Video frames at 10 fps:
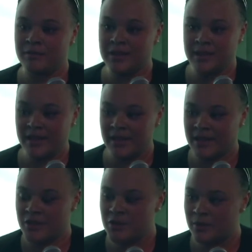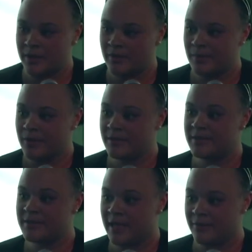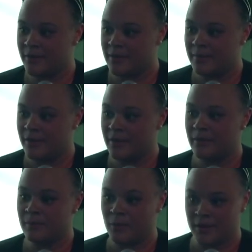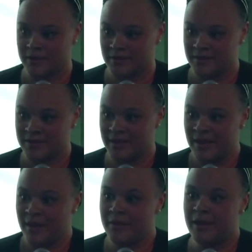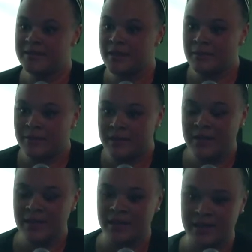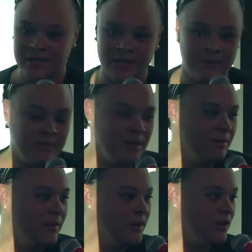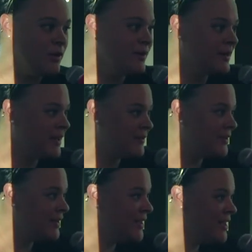really enjoyable, savorable morsels, things that really connected with people on a human level.